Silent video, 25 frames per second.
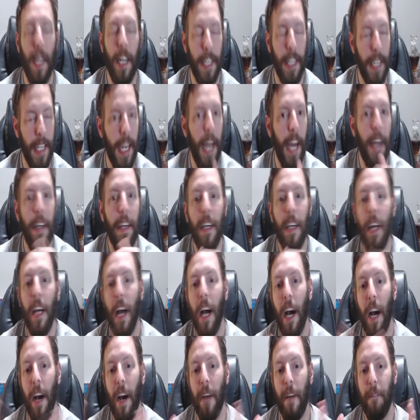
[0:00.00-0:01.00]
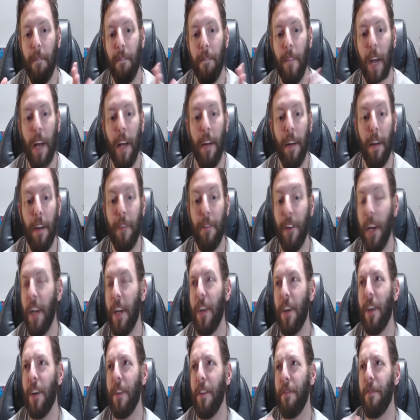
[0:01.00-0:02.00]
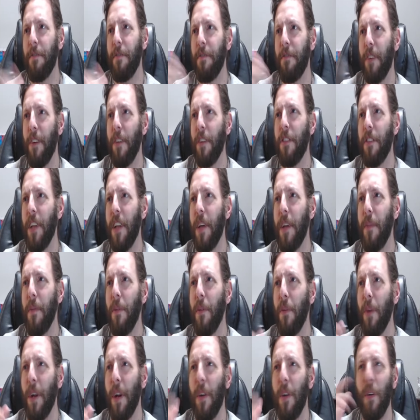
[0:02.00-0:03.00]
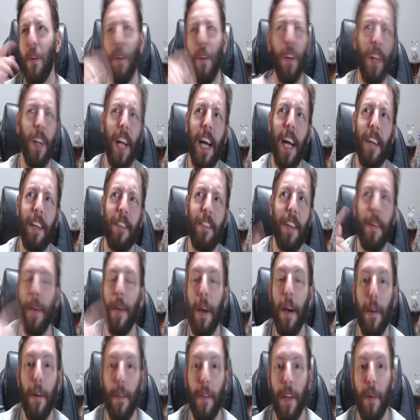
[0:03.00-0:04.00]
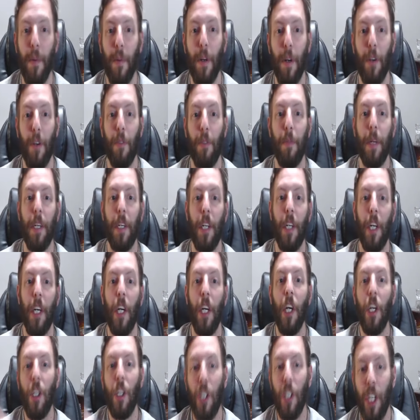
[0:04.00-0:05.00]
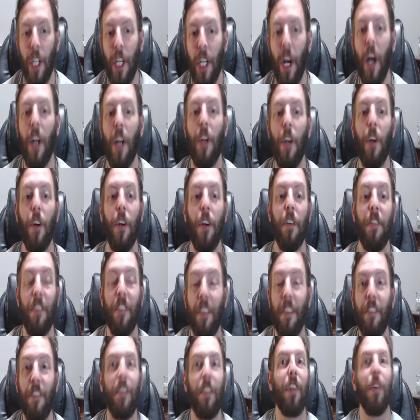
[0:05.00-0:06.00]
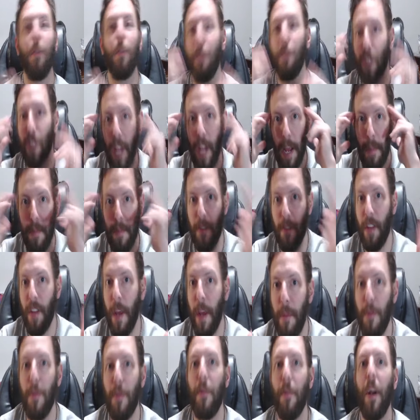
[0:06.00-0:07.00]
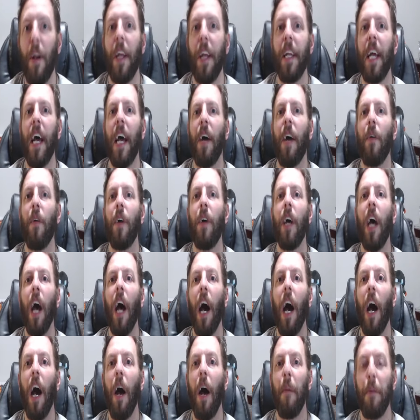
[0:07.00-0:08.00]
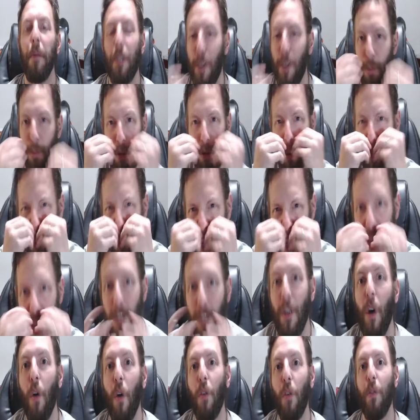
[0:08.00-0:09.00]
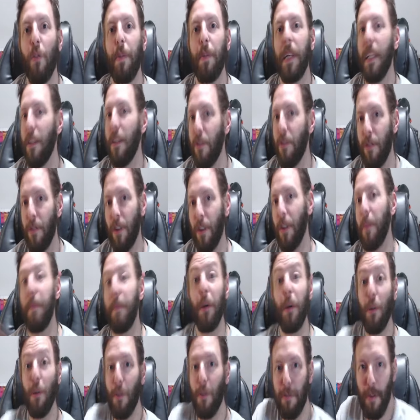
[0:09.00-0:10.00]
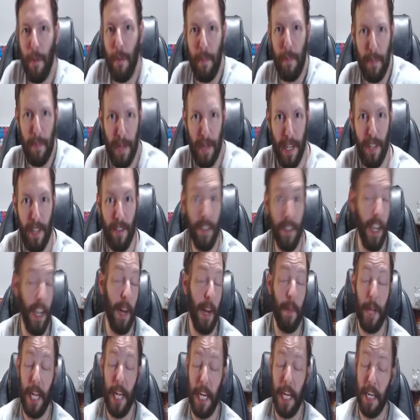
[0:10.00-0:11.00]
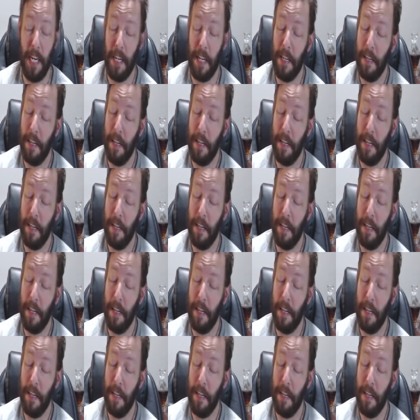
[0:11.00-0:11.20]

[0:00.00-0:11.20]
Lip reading: yeah, I forget her first name or whatever, or last name, however that works, but Shion, her assistant, whose name escapes me right now, but she was always getting nosebleeds for the beautiful beast, and I mean,